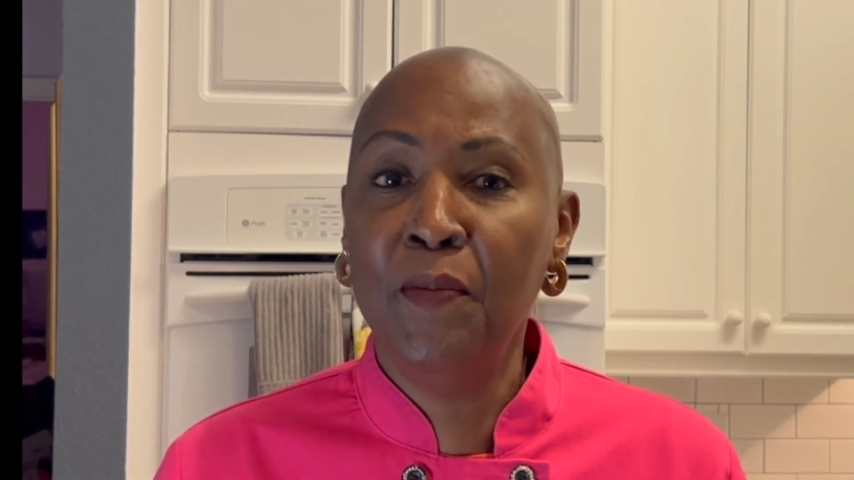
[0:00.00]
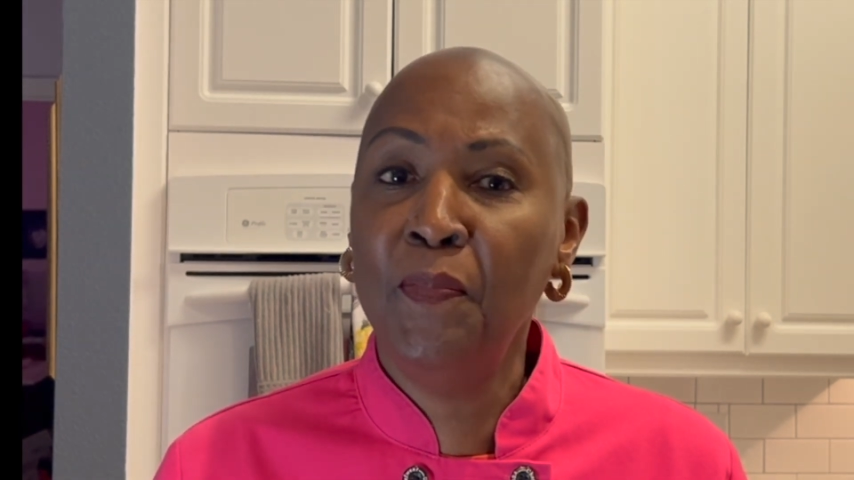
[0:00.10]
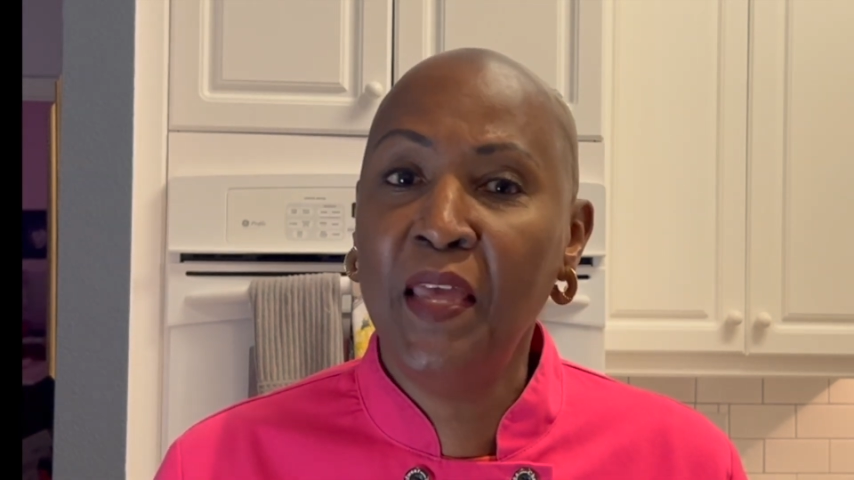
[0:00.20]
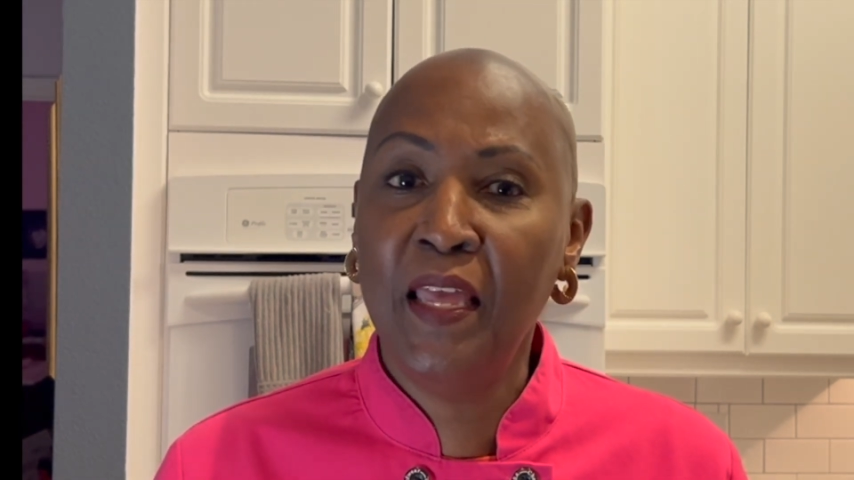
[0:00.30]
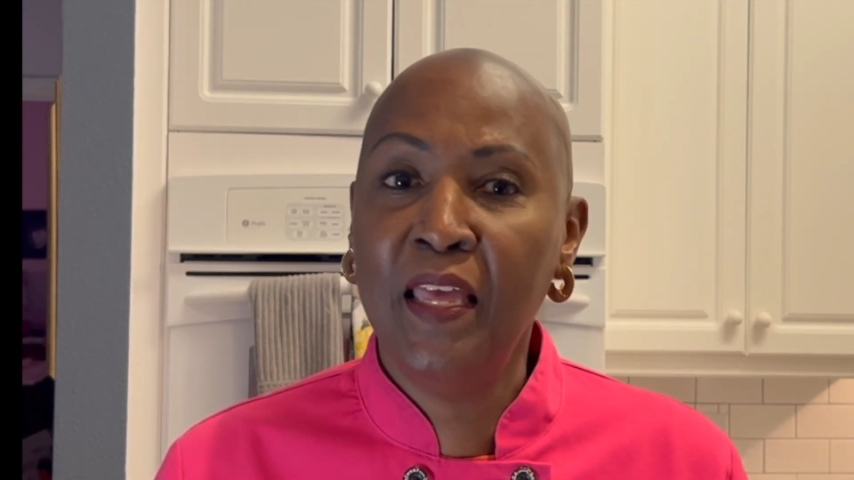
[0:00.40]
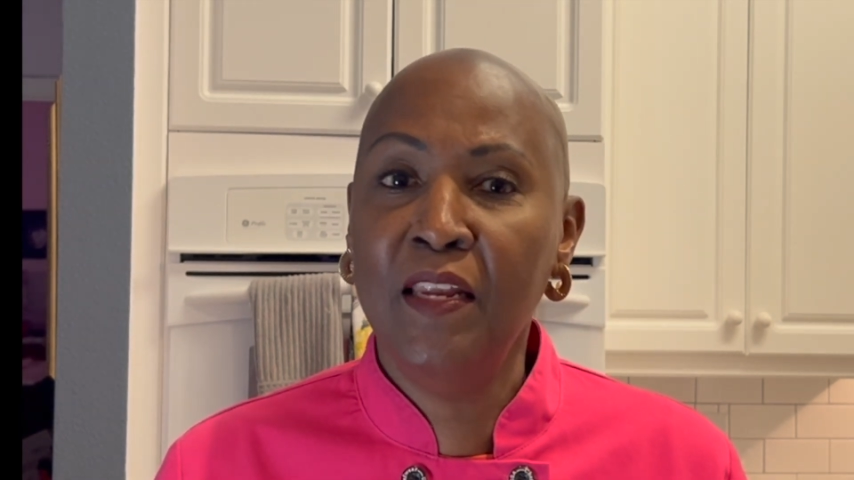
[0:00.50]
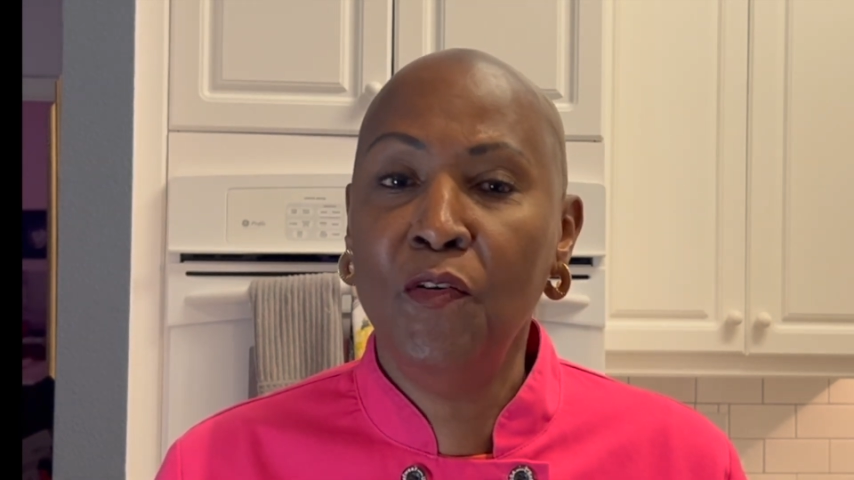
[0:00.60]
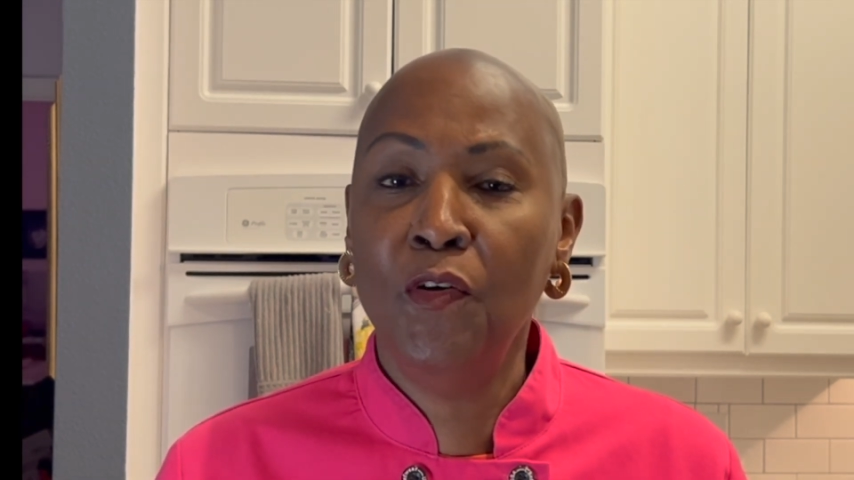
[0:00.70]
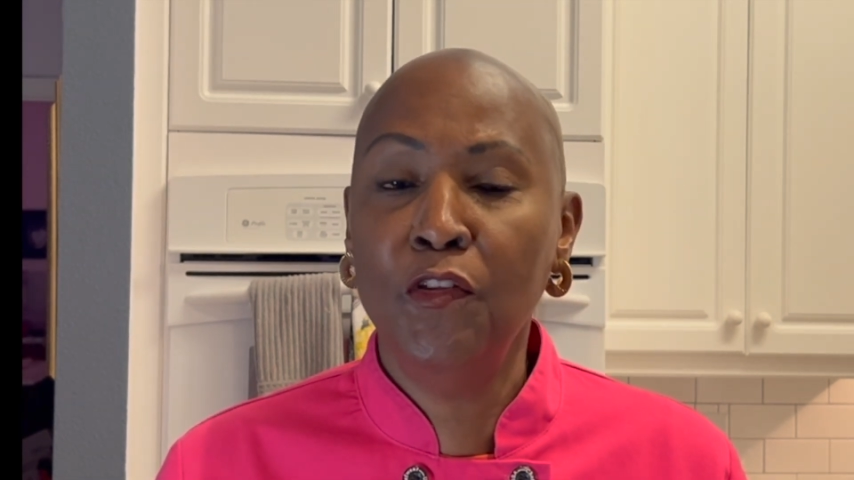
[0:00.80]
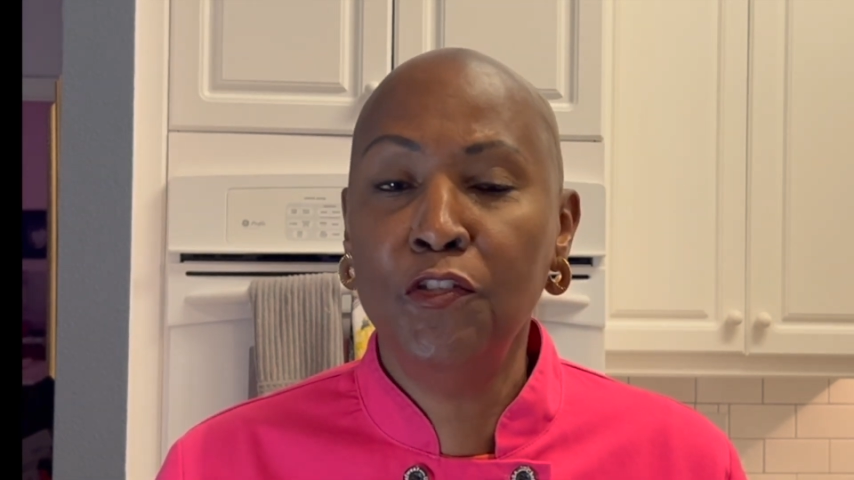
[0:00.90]
pan
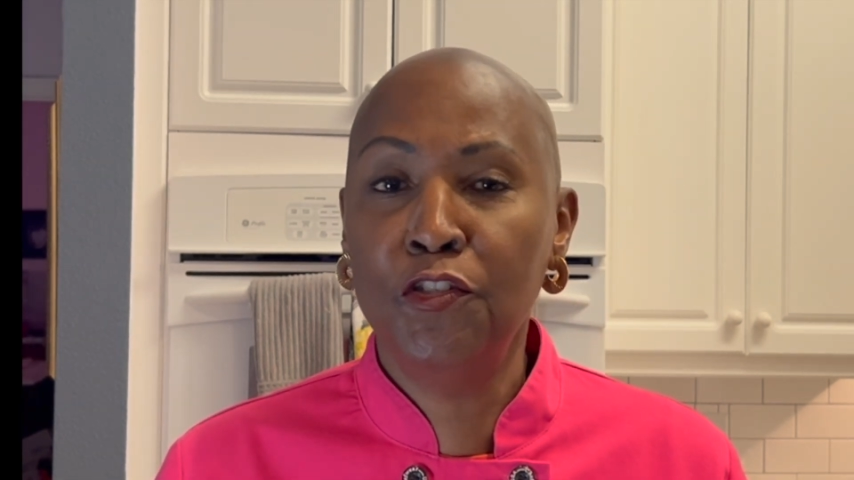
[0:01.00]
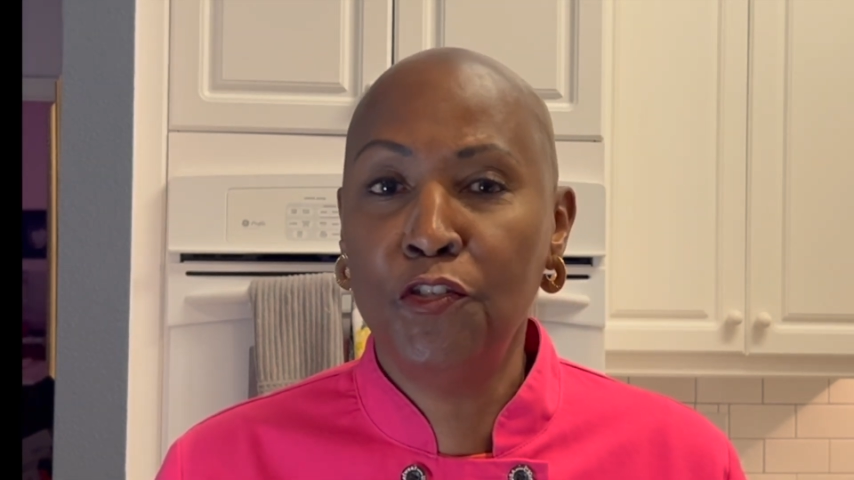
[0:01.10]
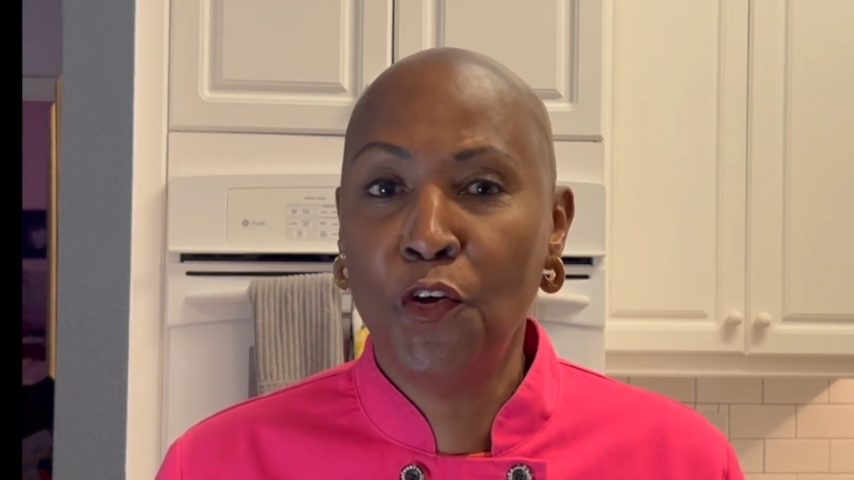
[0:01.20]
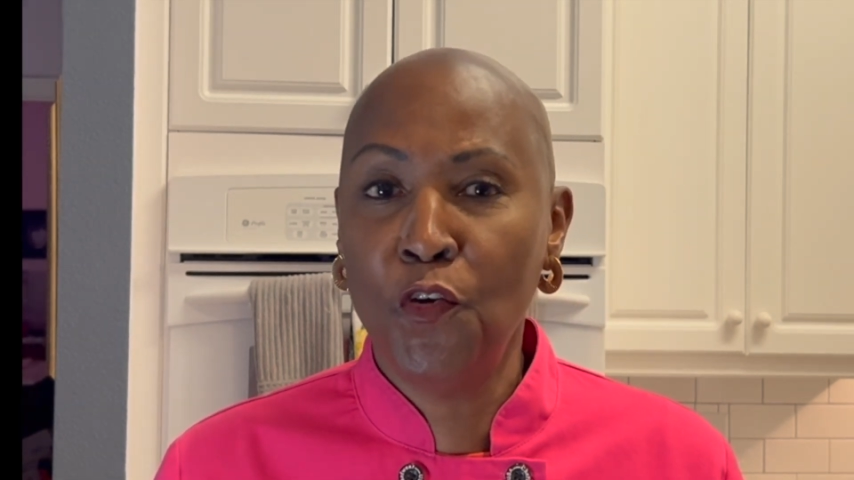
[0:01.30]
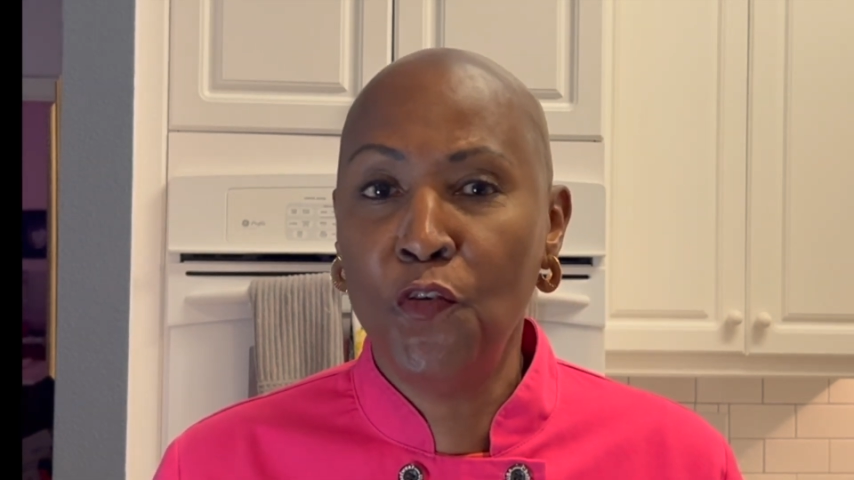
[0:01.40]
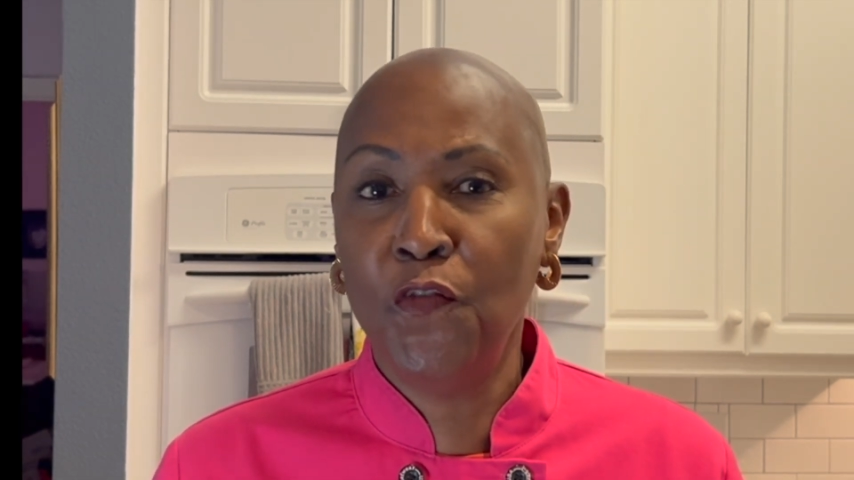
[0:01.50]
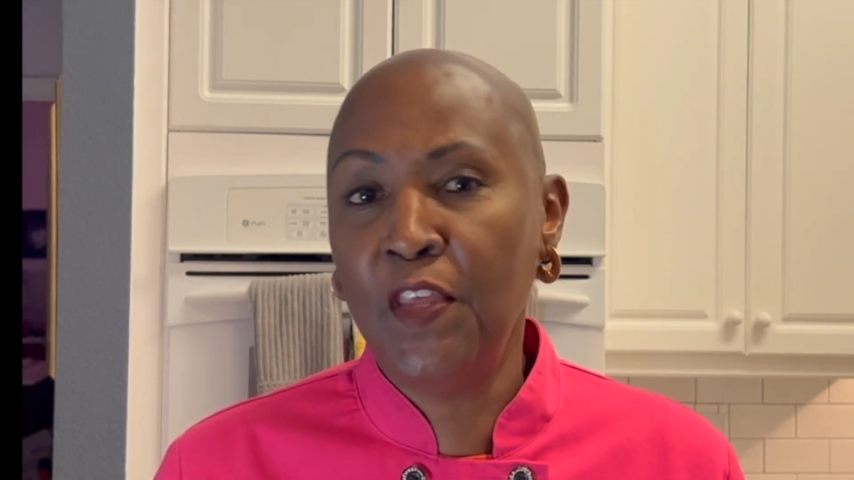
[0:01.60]
on the stove